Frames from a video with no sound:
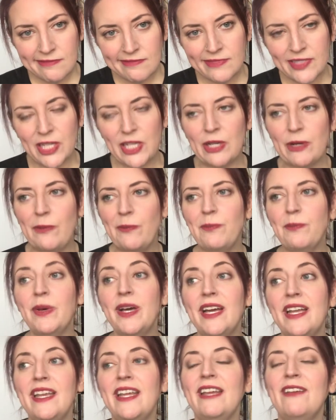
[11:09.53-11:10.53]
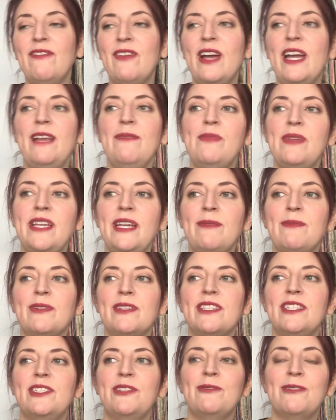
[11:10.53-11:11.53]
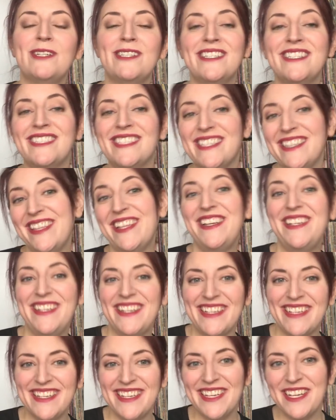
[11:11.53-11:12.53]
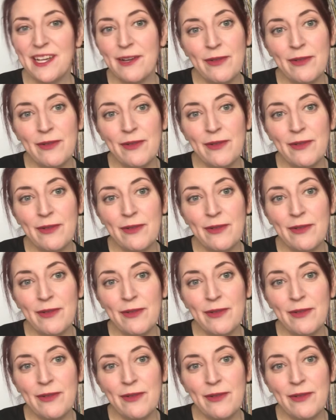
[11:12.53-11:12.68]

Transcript: You know, but if I had been able to do all this in London,